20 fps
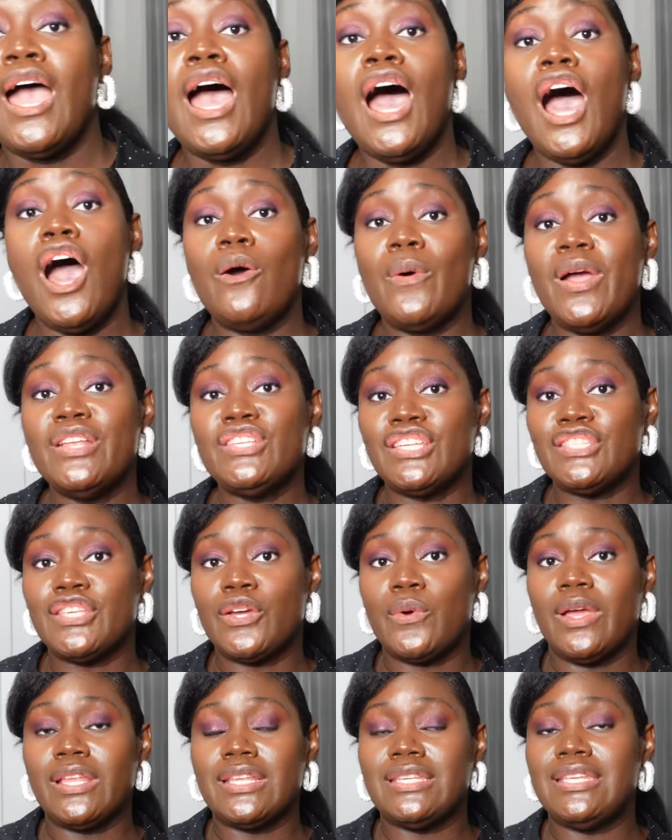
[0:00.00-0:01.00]
Oh, and just a
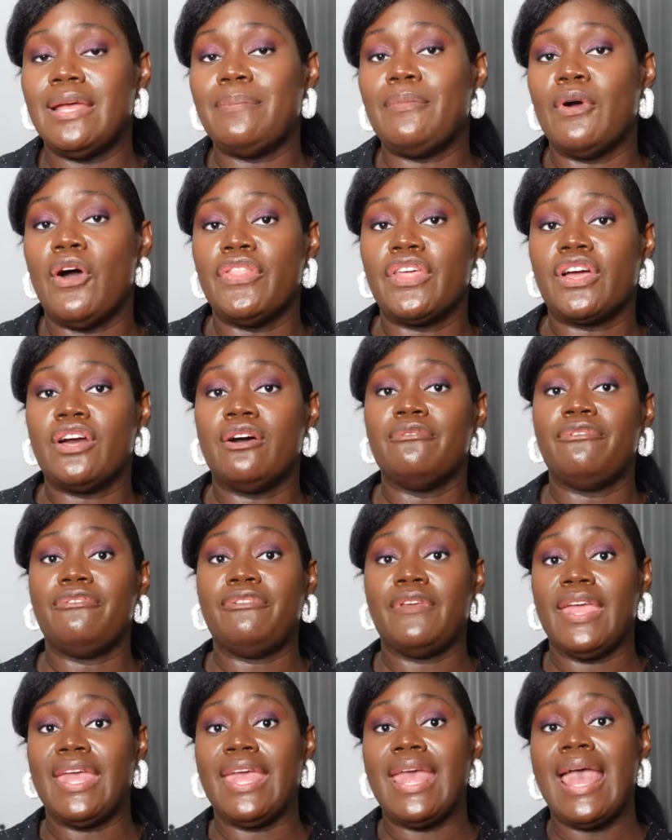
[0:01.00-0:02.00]
quick tip on the
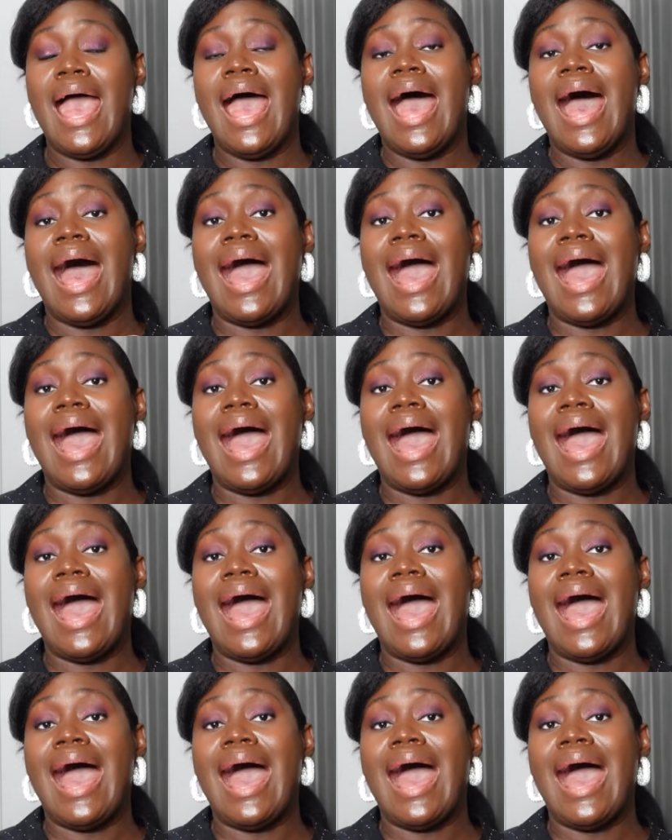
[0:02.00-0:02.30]
confit.